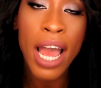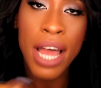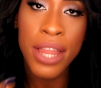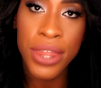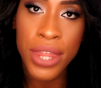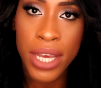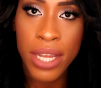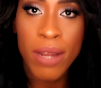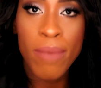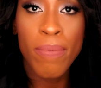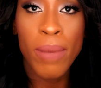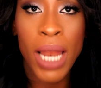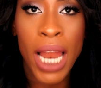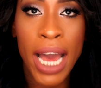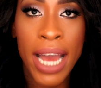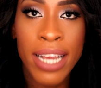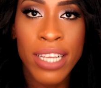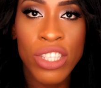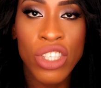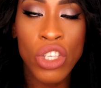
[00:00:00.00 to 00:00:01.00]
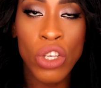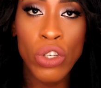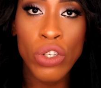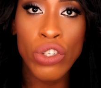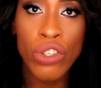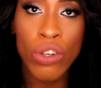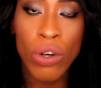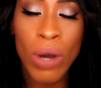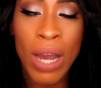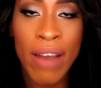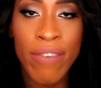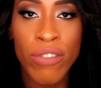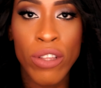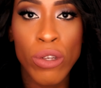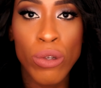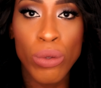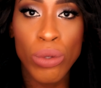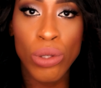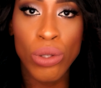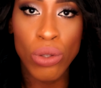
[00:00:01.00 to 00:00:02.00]
and then apply it, so you don't have to
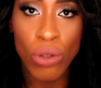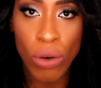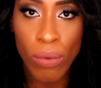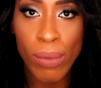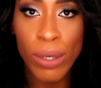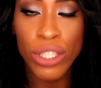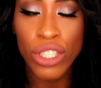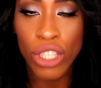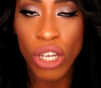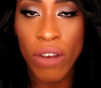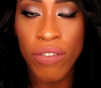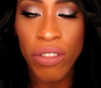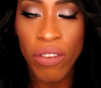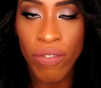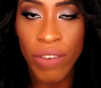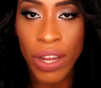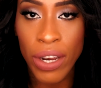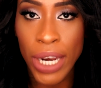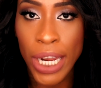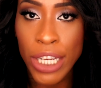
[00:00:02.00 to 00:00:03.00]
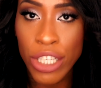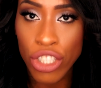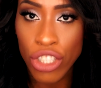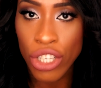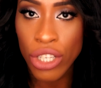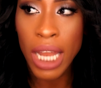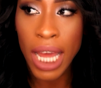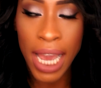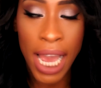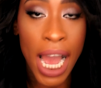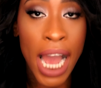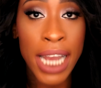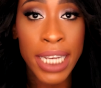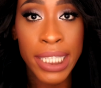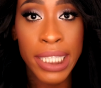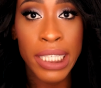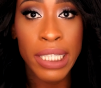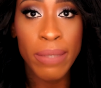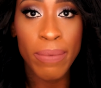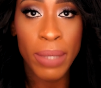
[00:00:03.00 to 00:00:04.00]
use so much of the foundation like
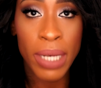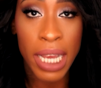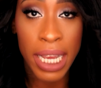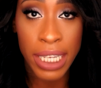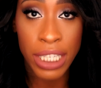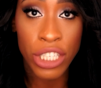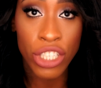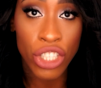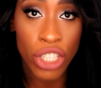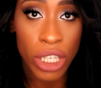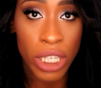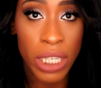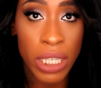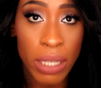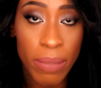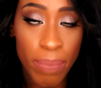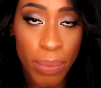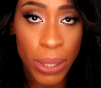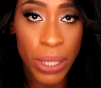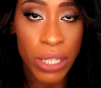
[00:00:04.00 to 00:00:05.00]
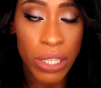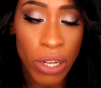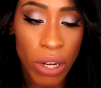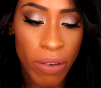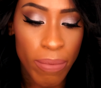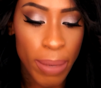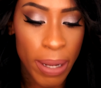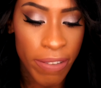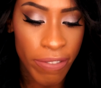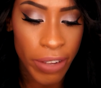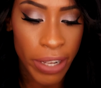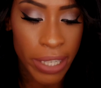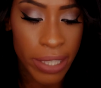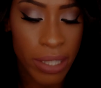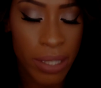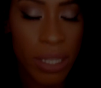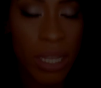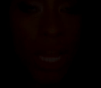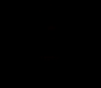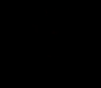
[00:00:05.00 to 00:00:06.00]
I did when I initially put it on my
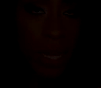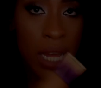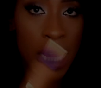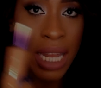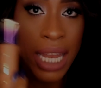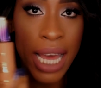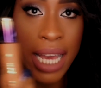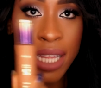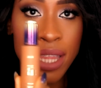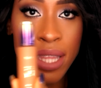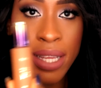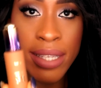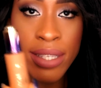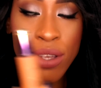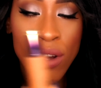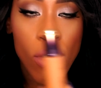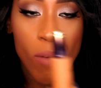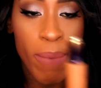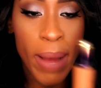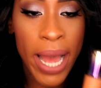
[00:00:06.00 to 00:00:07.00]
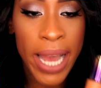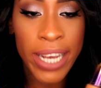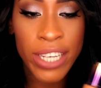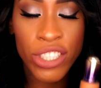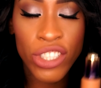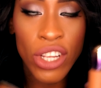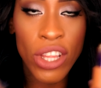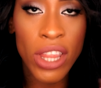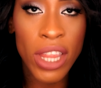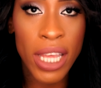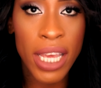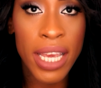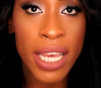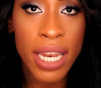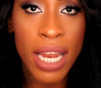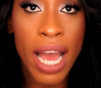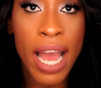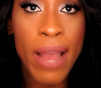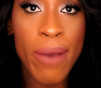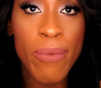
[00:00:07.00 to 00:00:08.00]
face. Like this whole packaging
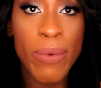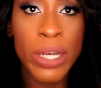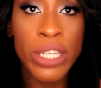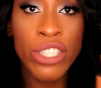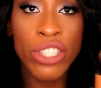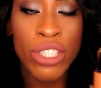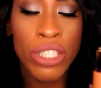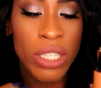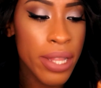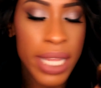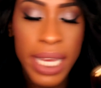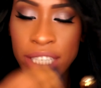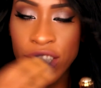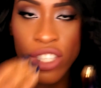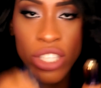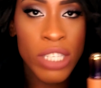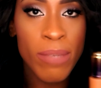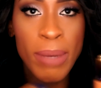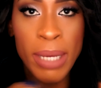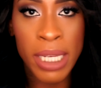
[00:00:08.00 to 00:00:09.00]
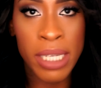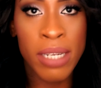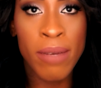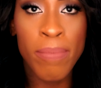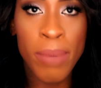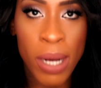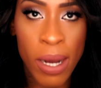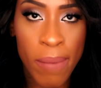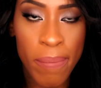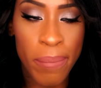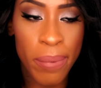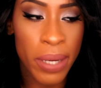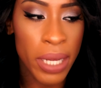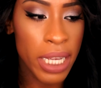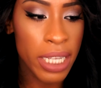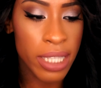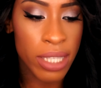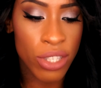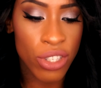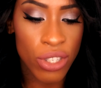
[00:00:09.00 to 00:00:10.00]
thing, I wish they just made it a pump.
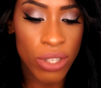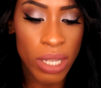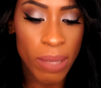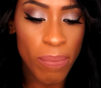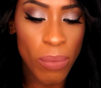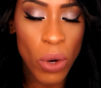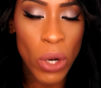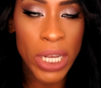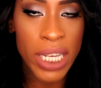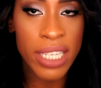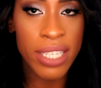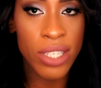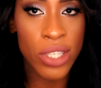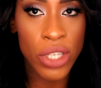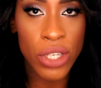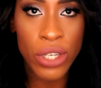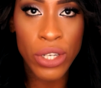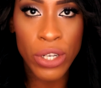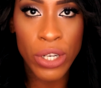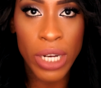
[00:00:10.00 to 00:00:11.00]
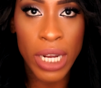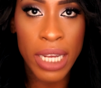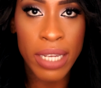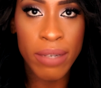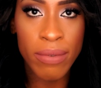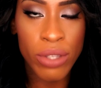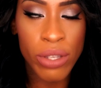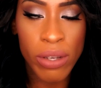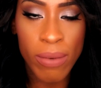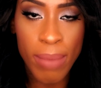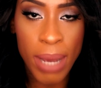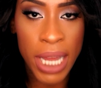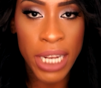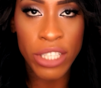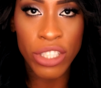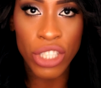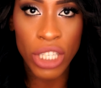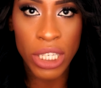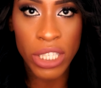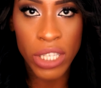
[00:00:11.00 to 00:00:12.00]
It's more easier and to
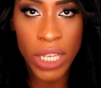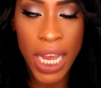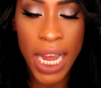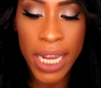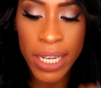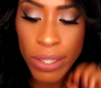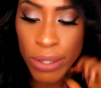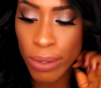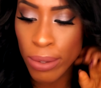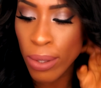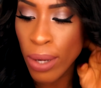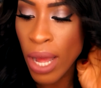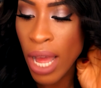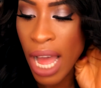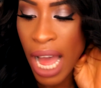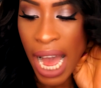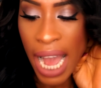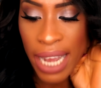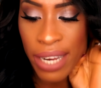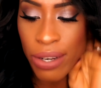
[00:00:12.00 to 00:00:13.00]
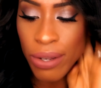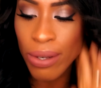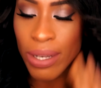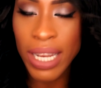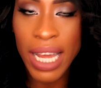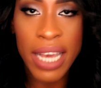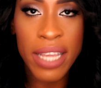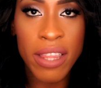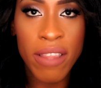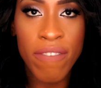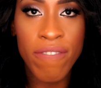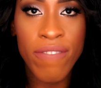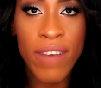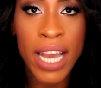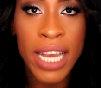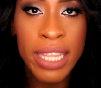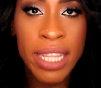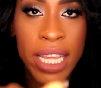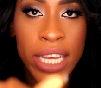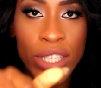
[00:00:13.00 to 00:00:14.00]
manage and to handle. I don't like the
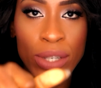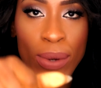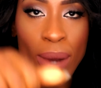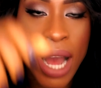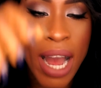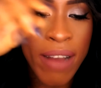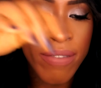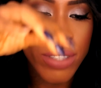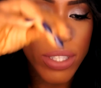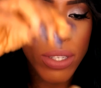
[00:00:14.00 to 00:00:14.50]
fact that you have